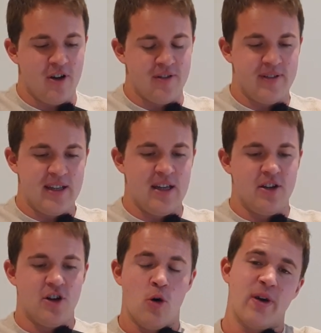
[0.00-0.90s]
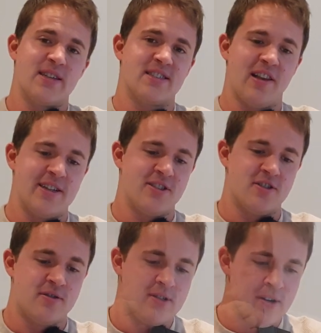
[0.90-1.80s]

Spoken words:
on the yoke escalator.